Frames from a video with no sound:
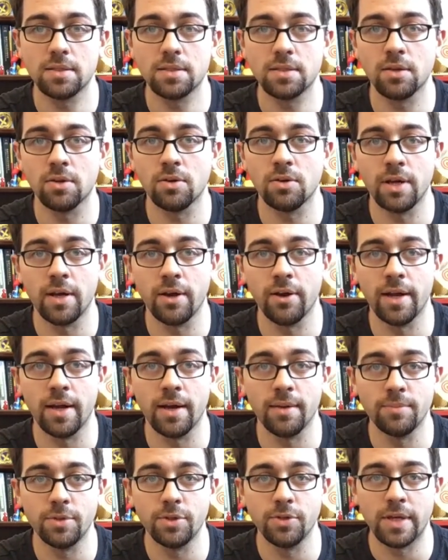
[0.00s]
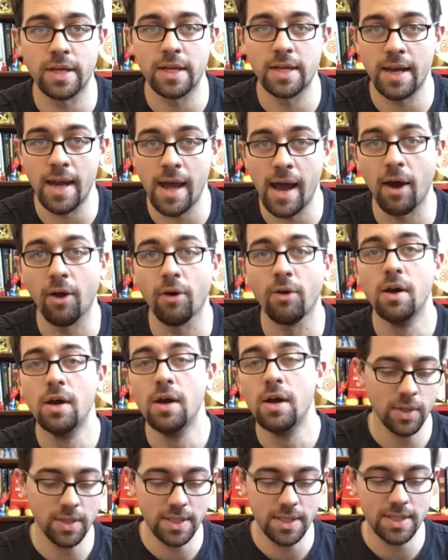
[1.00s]
So here I am doing it now.
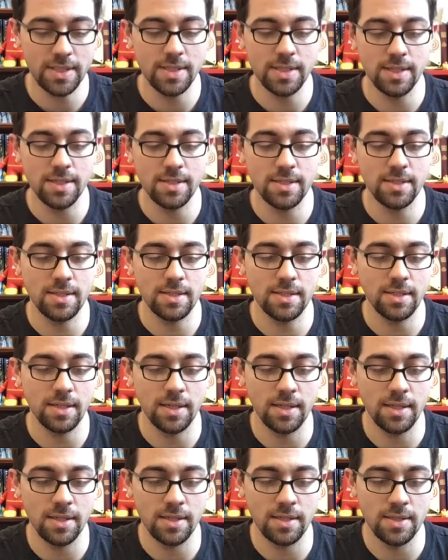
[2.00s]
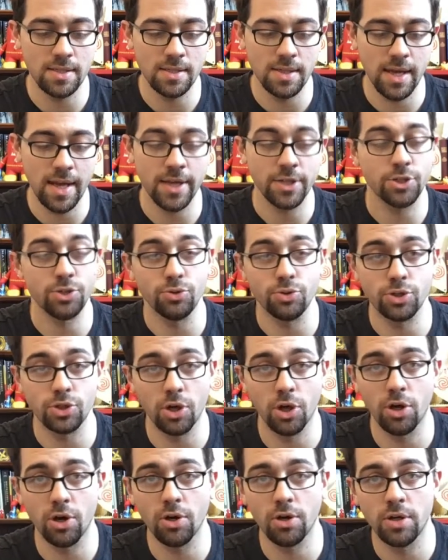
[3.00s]
What this is as you
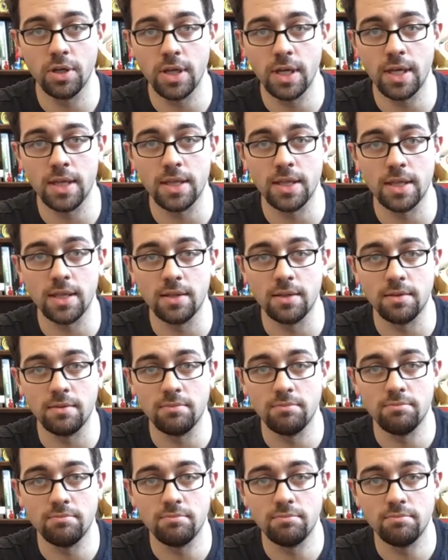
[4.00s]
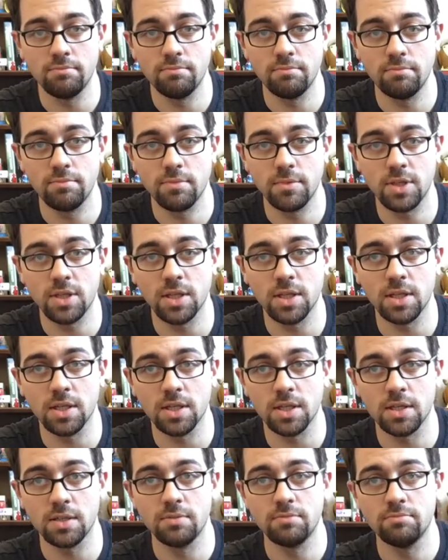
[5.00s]
saw in the
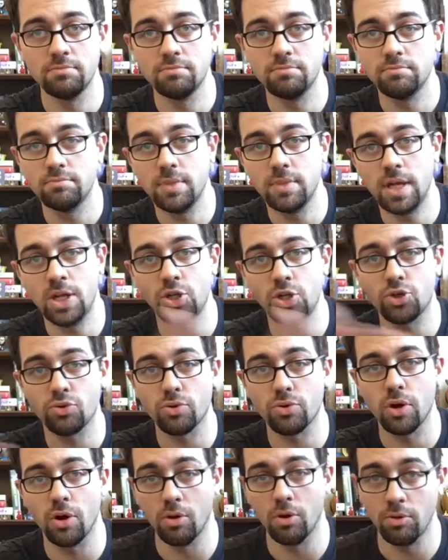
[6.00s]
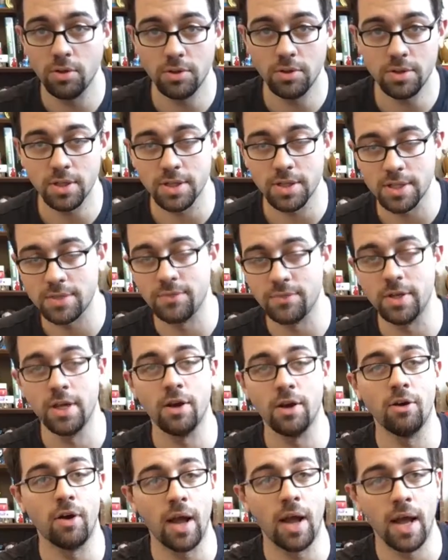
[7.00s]
intro to this
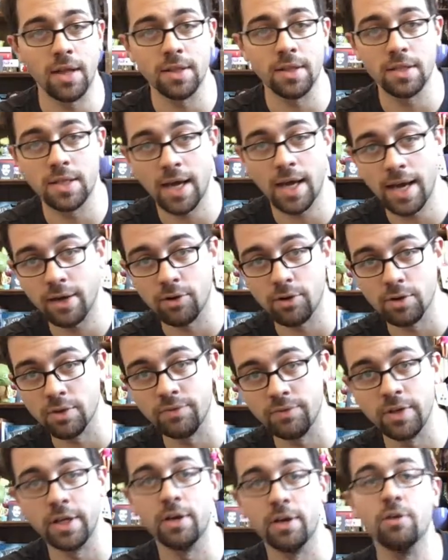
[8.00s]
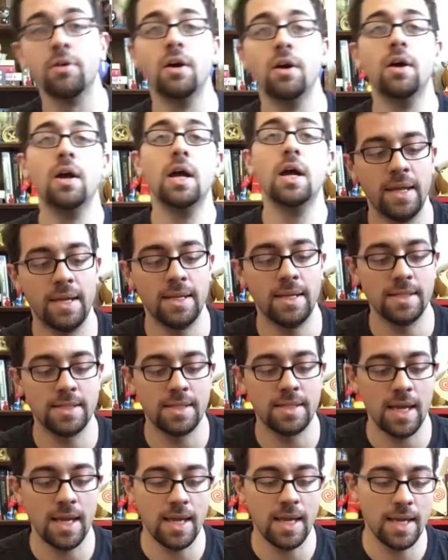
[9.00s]
video and the title of the video, it
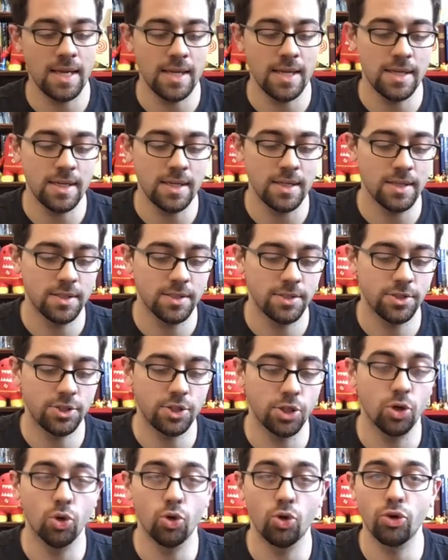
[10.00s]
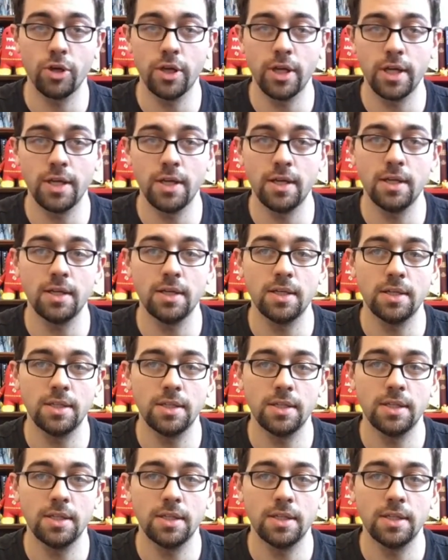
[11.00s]
is a DeLorean